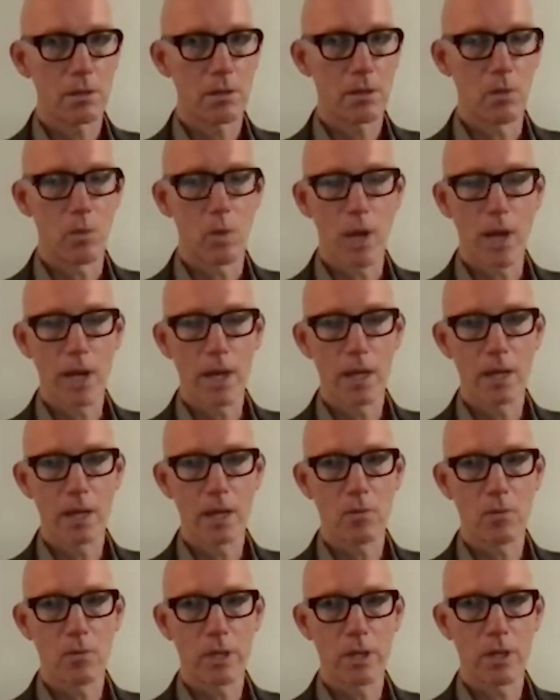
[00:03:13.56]
in a
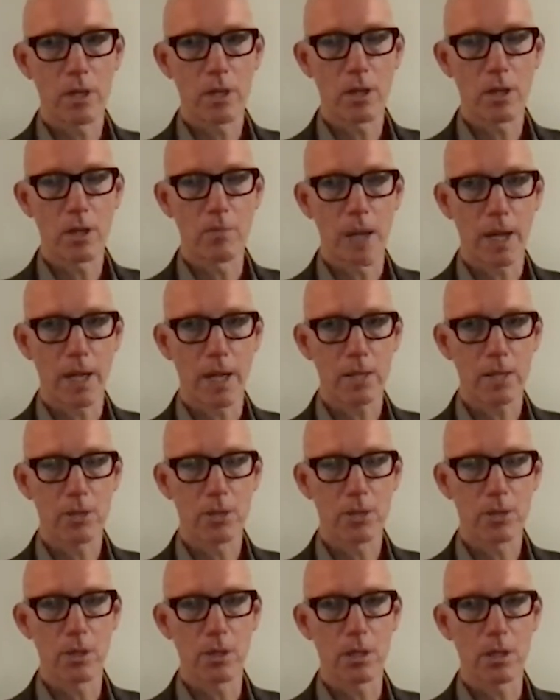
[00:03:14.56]
way, we can go back
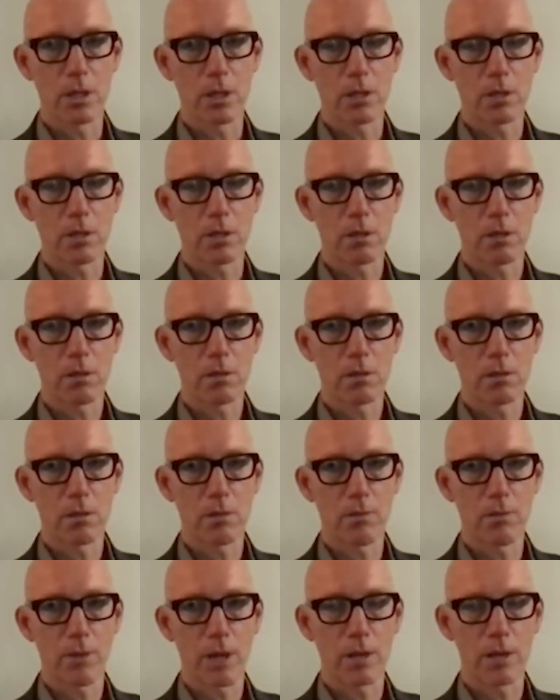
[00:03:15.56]
to the the
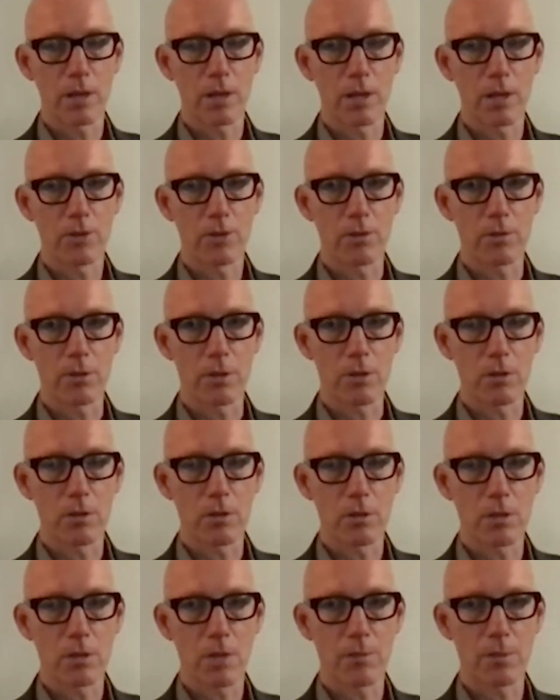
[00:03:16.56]
foundation of the
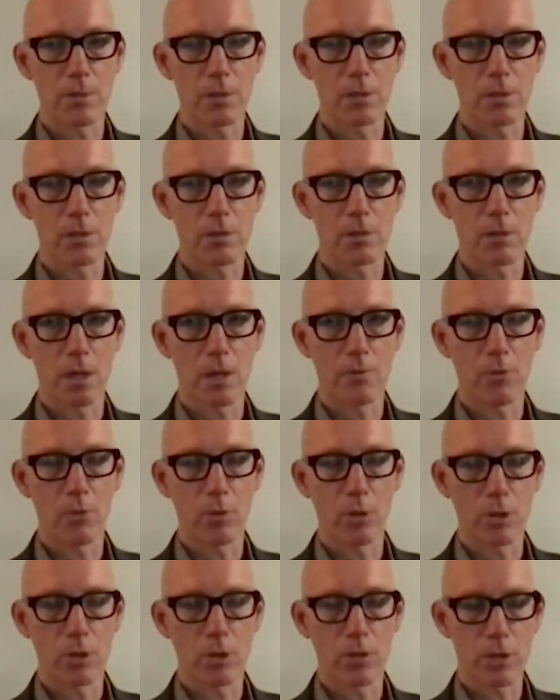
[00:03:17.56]
concept in
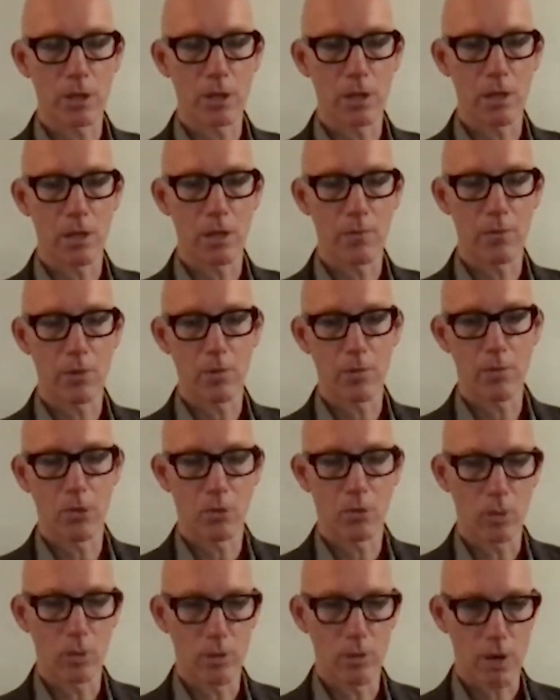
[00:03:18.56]
1943,
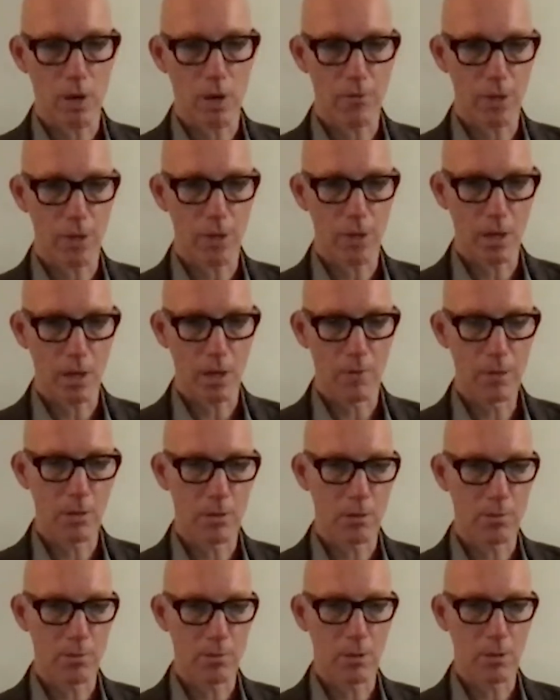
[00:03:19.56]
1944 with Raphael
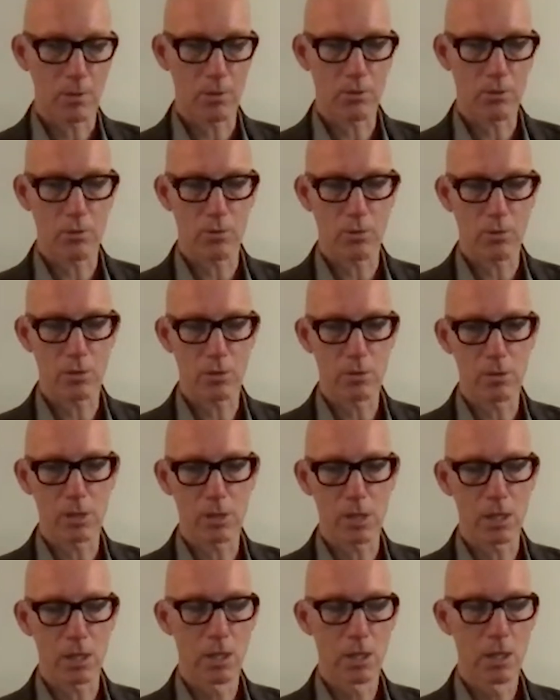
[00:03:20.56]
Lemkin, the Polish Jewish
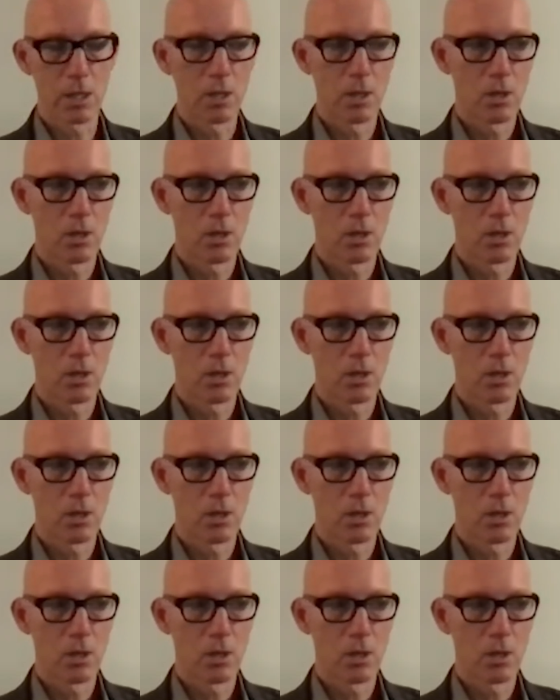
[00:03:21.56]
lawyer,